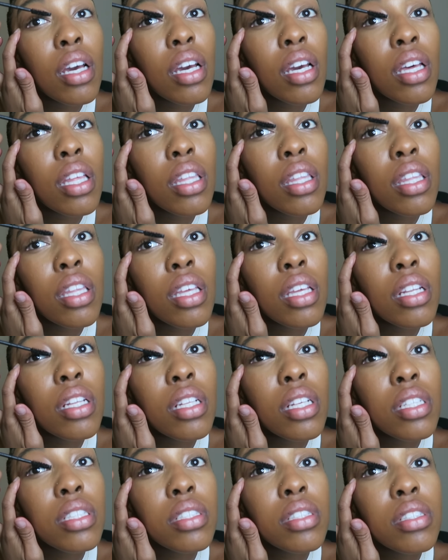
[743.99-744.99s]
and then
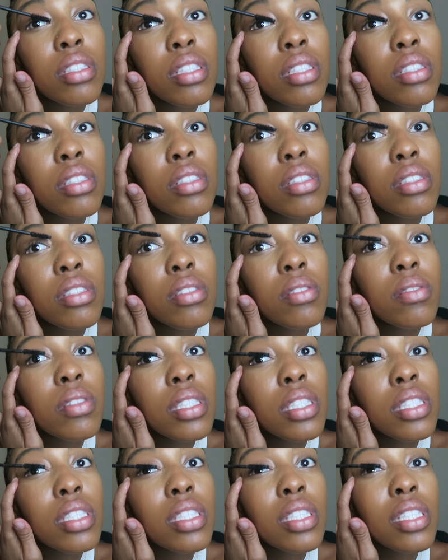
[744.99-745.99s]
that should get you
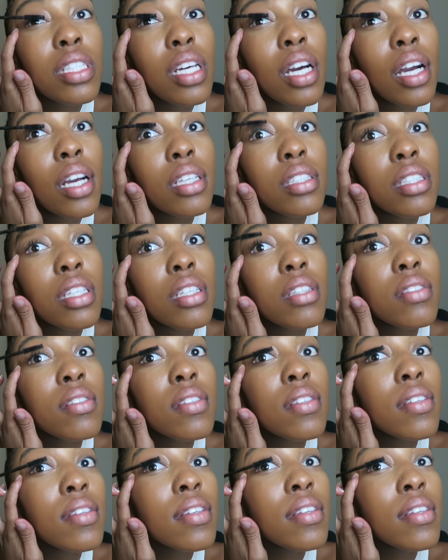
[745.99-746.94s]
easy access.